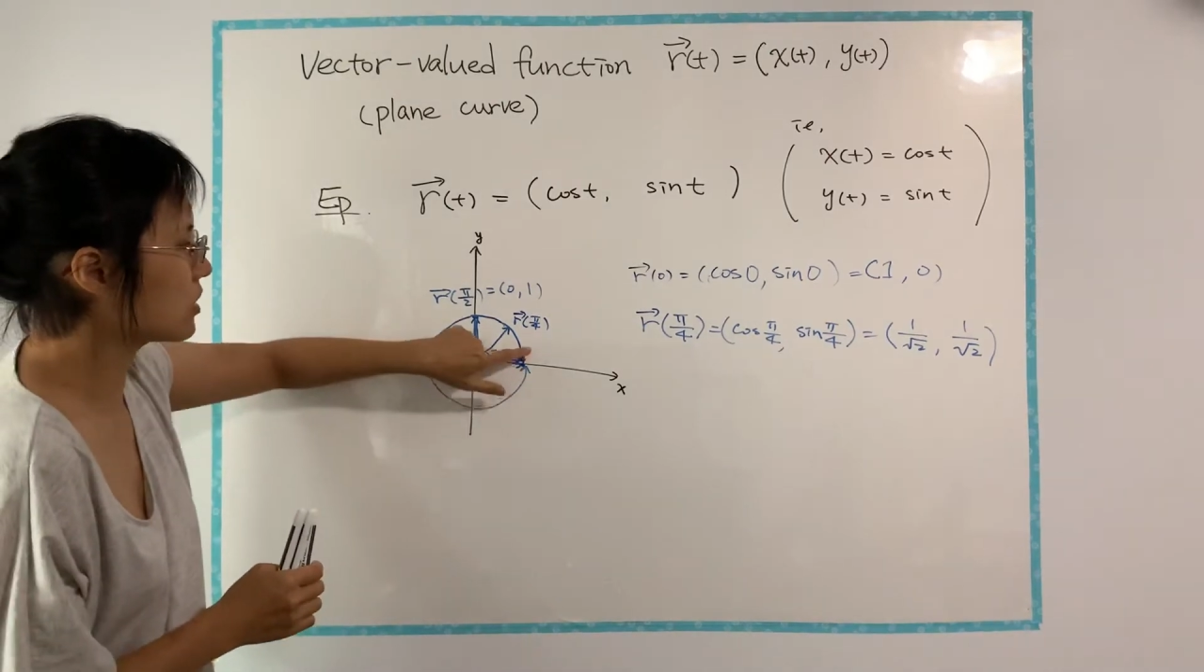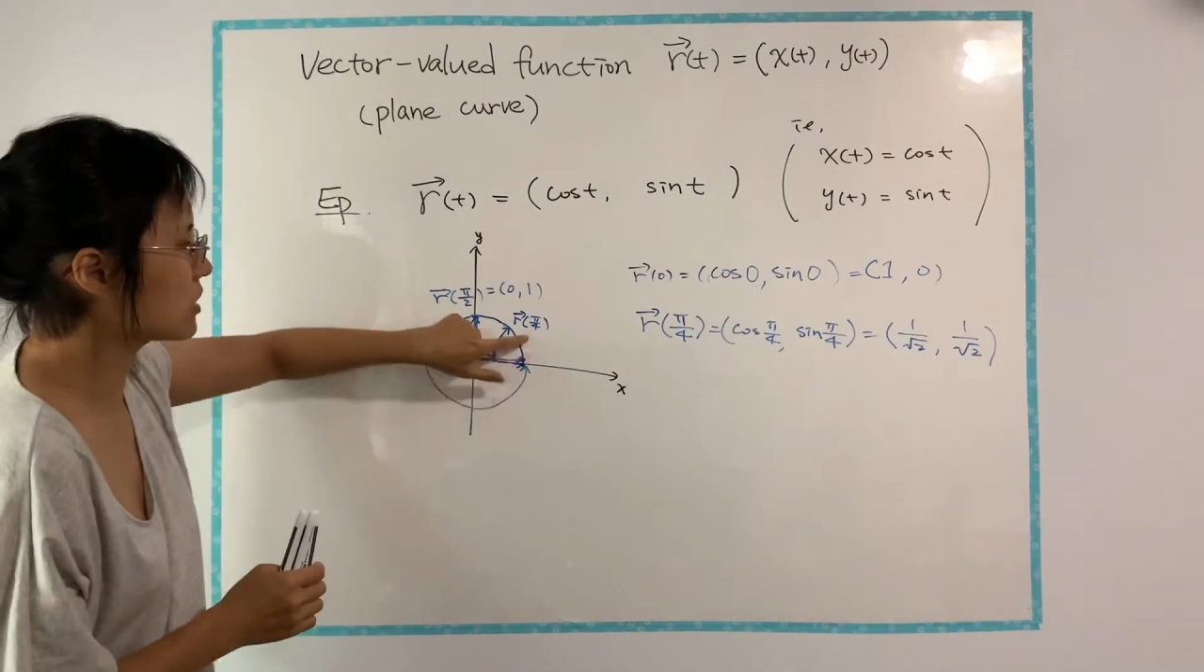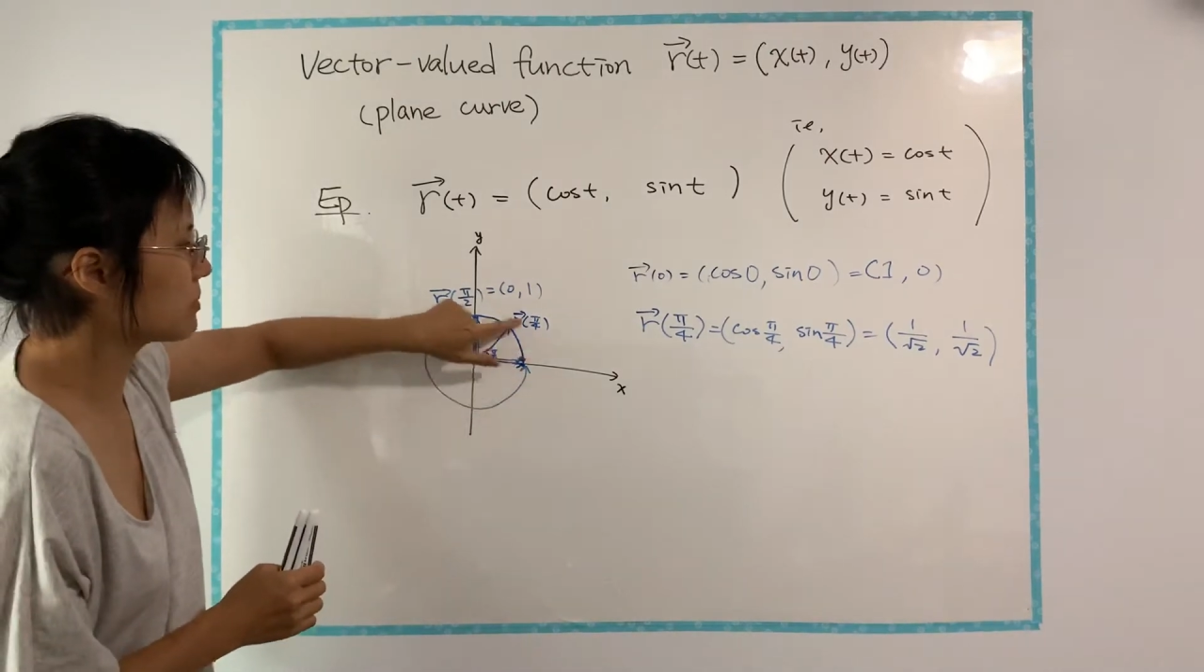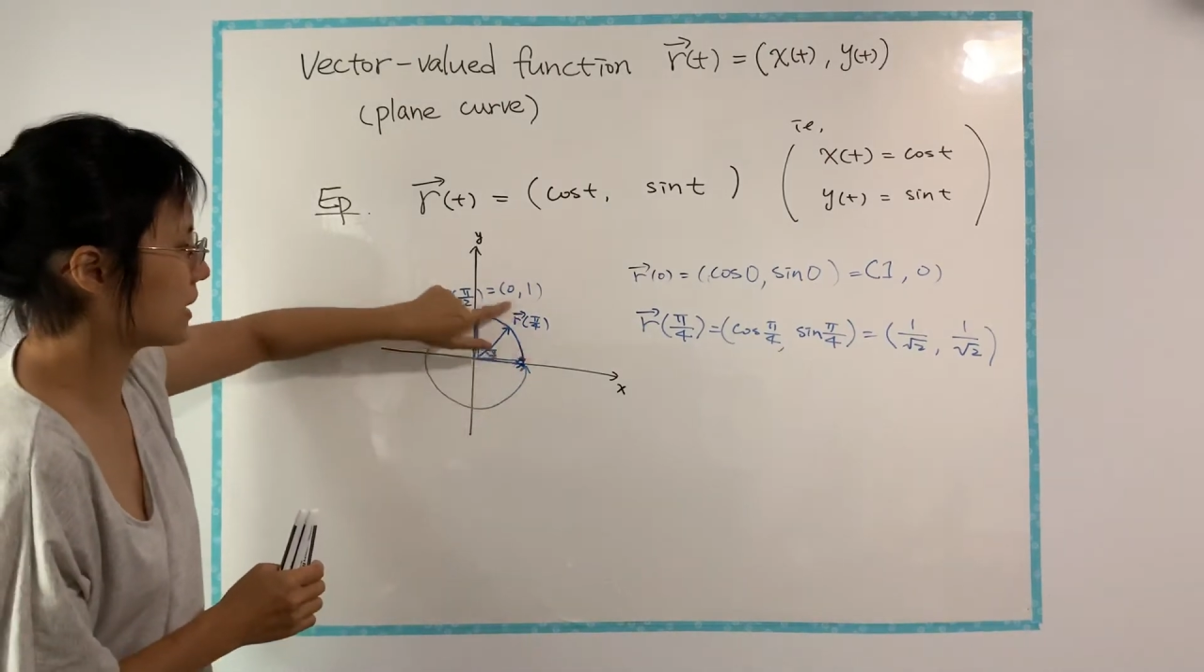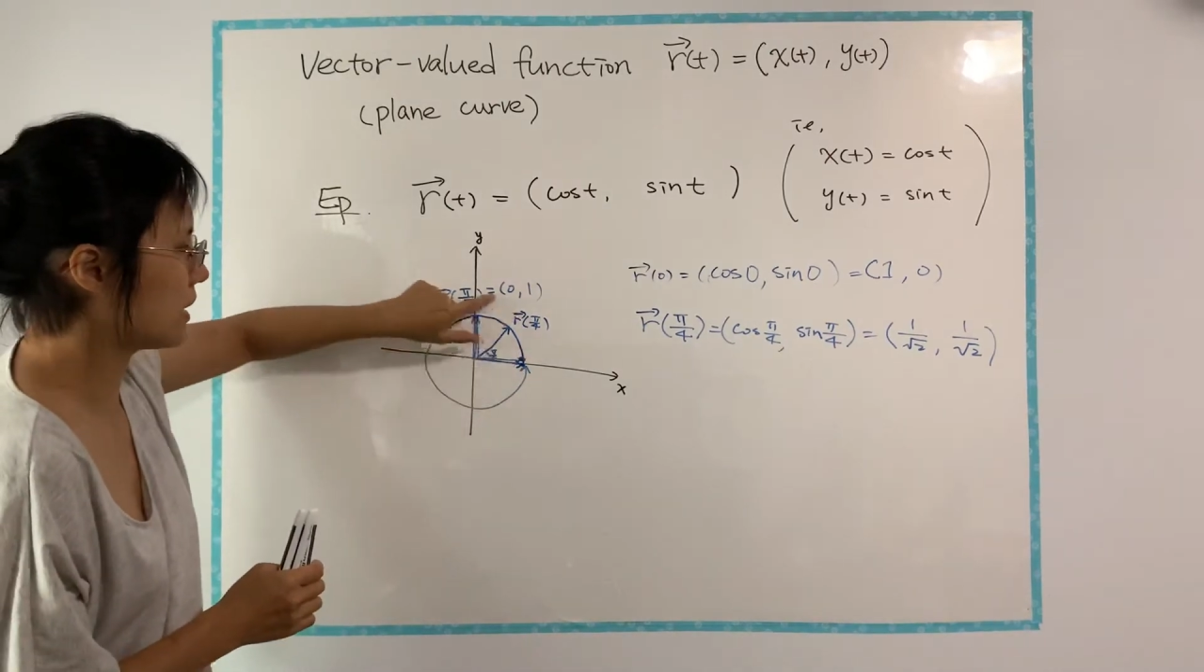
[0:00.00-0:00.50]

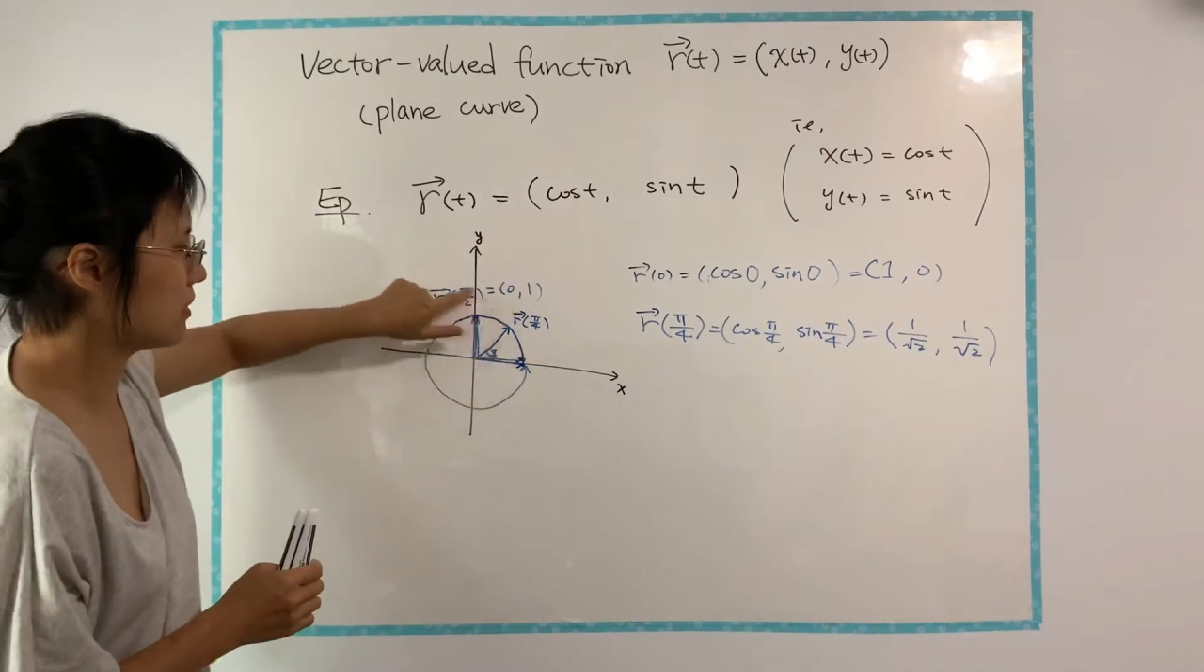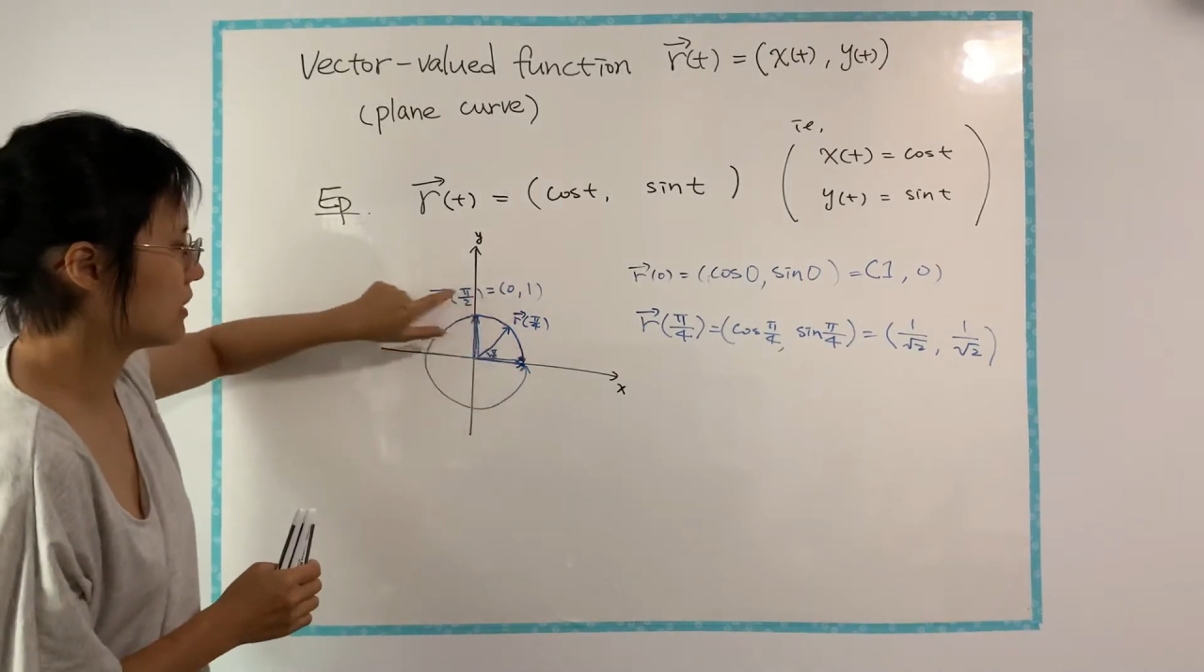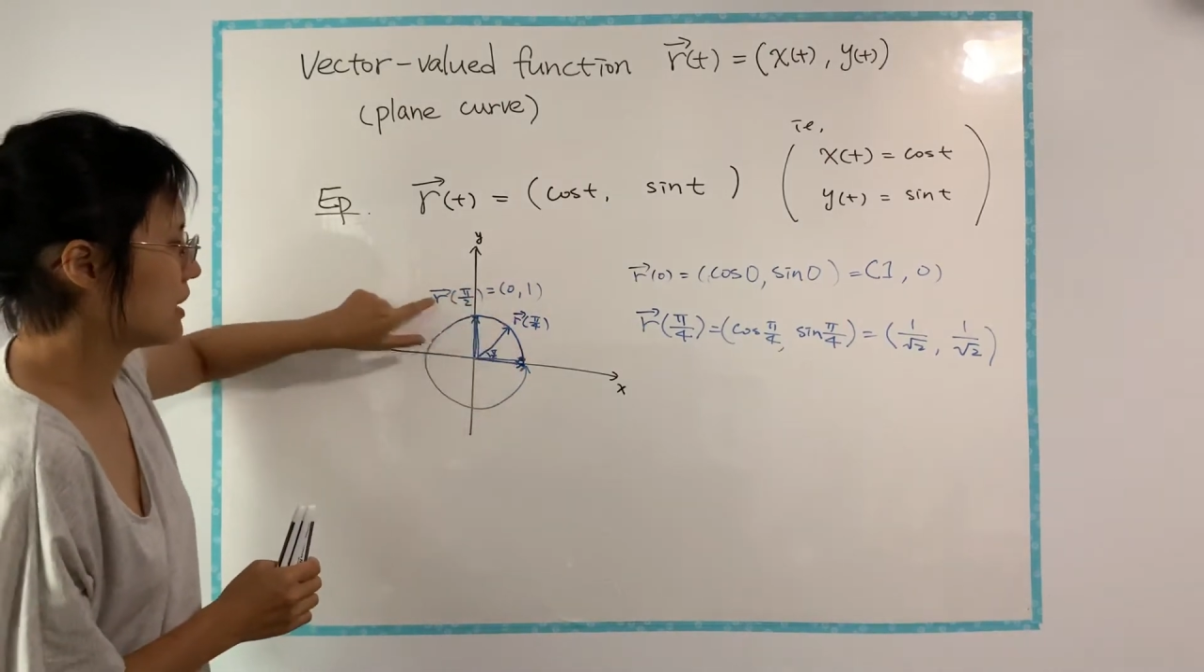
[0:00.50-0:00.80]
about